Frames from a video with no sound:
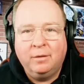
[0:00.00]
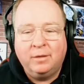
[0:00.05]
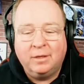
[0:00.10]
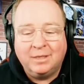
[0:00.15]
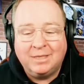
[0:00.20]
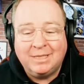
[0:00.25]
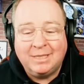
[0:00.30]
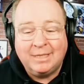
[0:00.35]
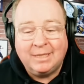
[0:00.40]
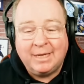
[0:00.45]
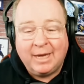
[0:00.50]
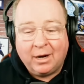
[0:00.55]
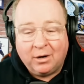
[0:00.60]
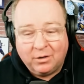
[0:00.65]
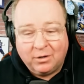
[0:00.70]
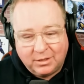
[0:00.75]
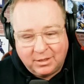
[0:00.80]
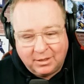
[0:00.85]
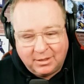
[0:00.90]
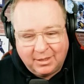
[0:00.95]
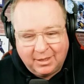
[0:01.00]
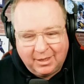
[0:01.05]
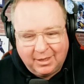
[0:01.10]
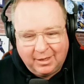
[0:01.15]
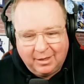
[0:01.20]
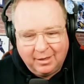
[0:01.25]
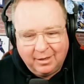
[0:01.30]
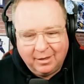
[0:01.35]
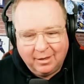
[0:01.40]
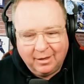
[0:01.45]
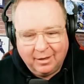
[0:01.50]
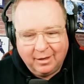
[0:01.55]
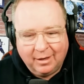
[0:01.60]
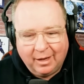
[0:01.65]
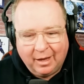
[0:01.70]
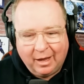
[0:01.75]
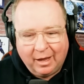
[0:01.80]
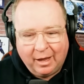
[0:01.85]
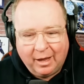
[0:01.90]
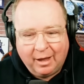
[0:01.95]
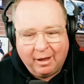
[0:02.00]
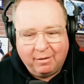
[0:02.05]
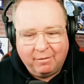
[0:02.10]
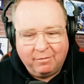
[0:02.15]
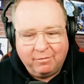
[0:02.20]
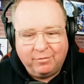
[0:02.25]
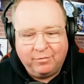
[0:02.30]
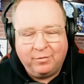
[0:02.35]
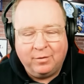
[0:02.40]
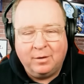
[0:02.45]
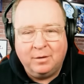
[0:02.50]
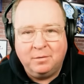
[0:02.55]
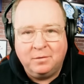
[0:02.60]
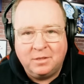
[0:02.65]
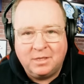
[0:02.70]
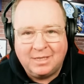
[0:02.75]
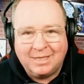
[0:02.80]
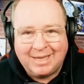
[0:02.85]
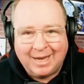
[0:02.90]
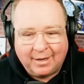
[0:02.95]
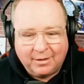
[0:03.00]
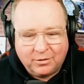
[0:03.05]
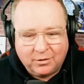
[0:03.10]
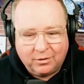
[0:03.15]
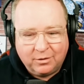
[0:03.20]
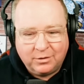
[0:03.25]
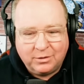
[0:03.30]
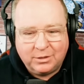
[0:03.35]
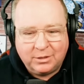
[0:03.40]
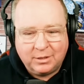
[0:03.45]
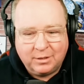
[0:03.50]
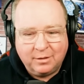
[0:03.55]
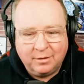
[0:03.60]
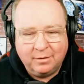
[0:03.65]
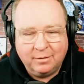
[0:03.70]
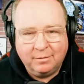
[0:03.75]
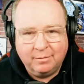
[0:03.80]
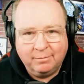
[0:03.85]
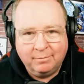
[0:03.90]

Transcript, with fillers: the scarcity of centers